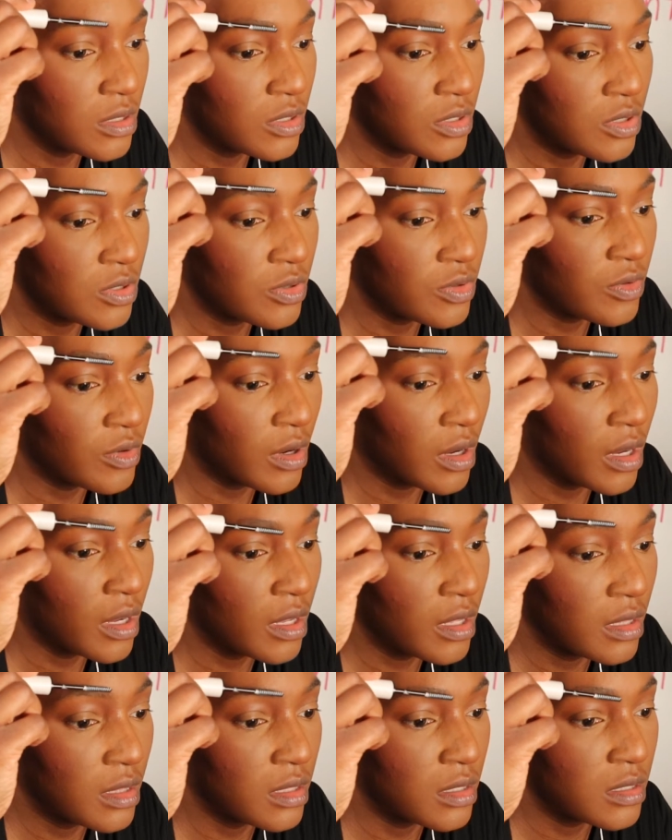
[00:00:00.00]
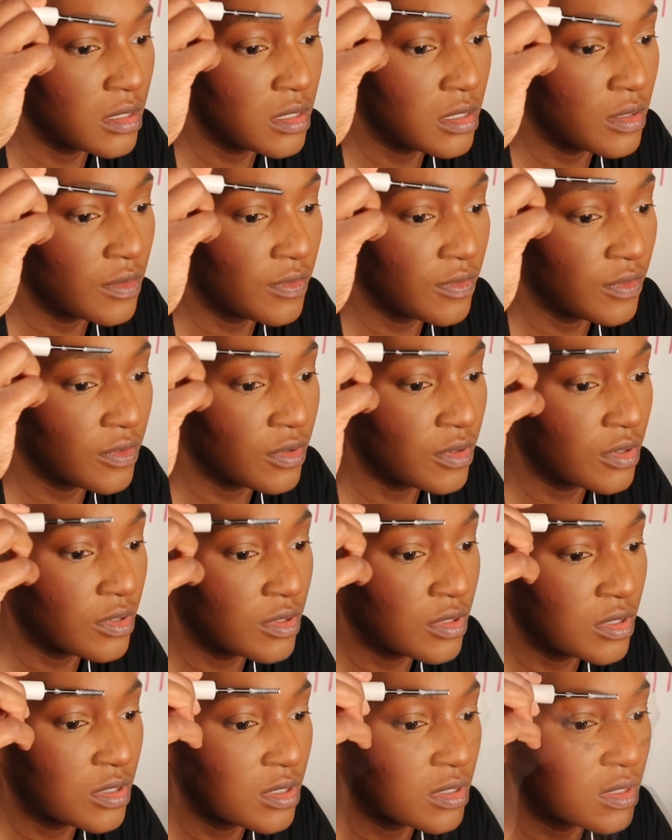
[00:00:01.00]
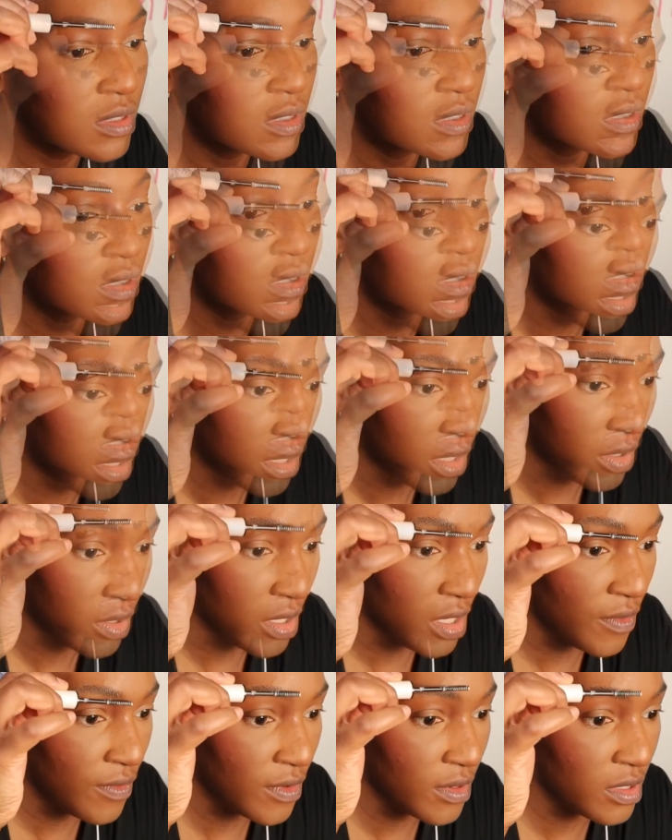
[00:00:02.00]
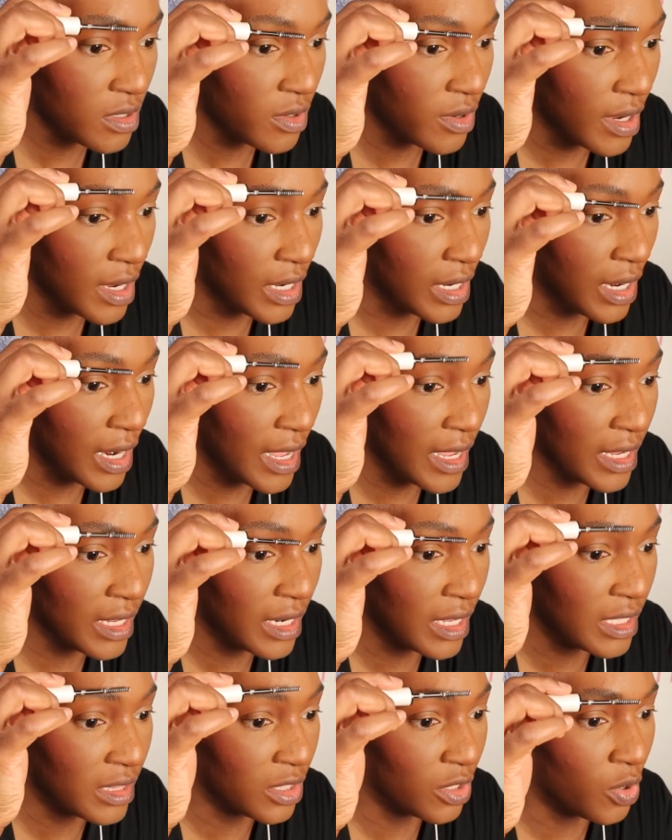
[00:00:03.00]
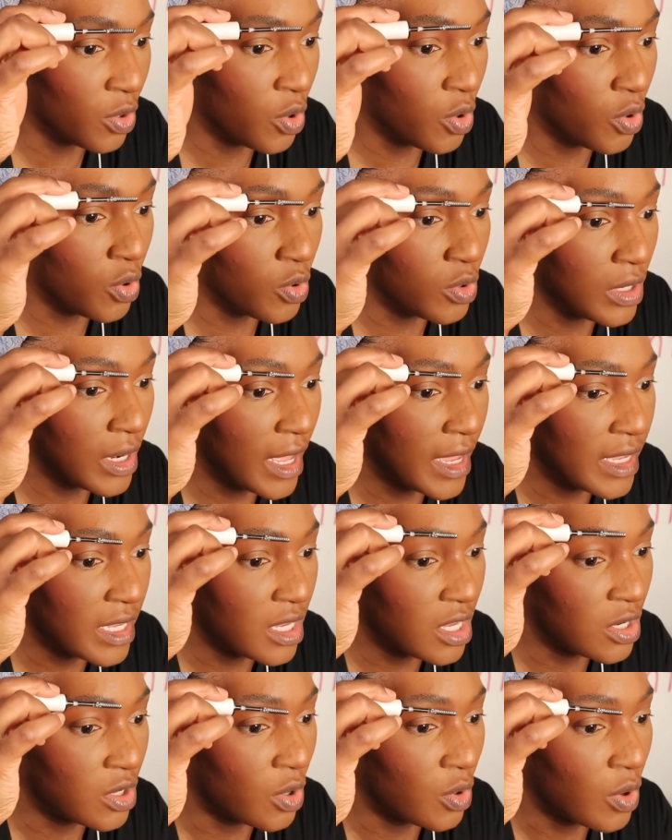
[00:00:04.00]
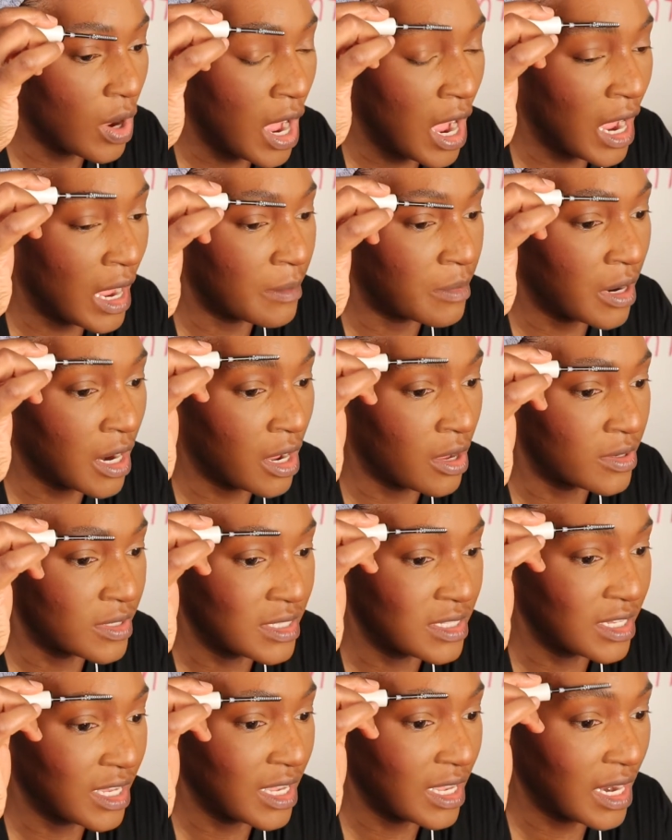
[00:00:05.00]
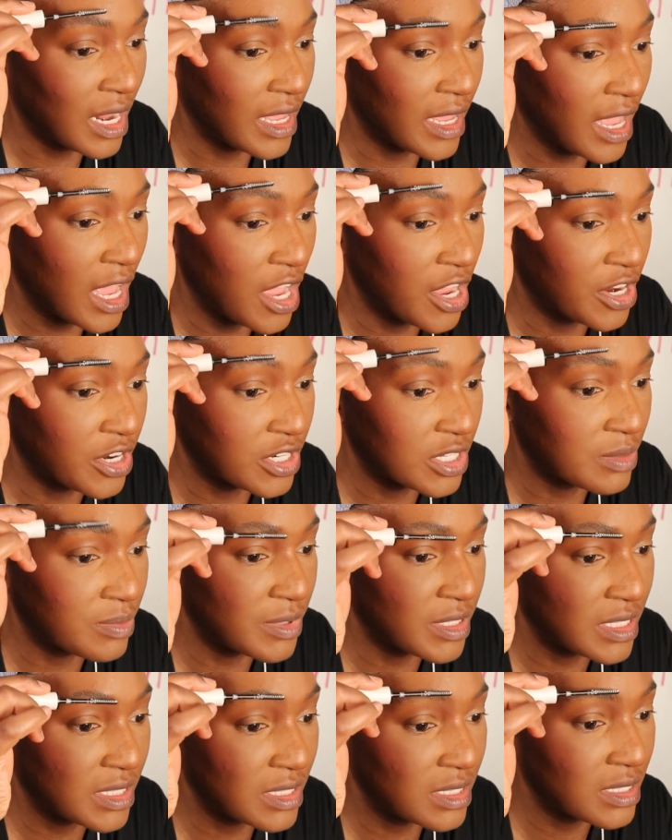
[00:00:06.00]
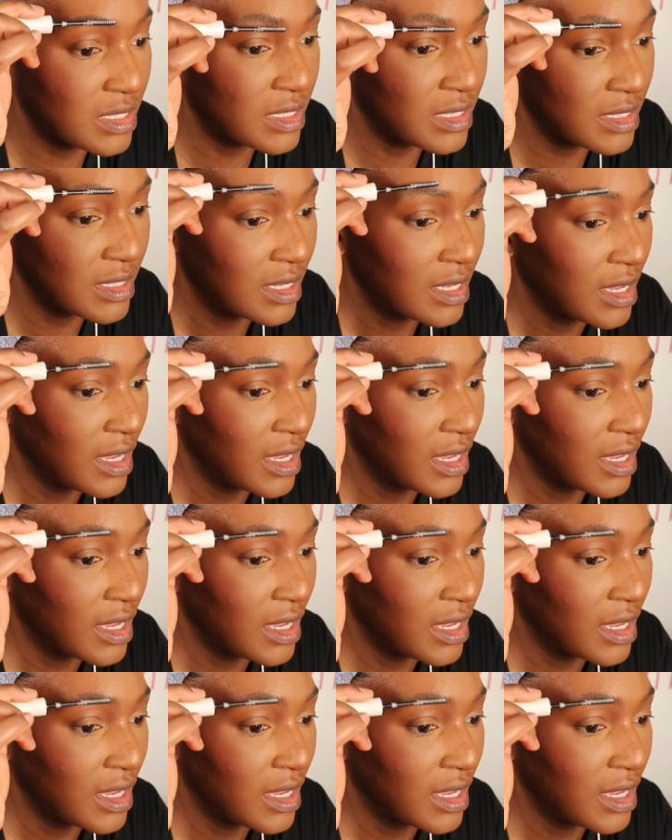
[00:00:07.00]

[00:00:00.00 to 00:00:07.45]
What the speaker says: Try this first. Now, even though I like the whole like, you know, eyebrows looking like hairs business,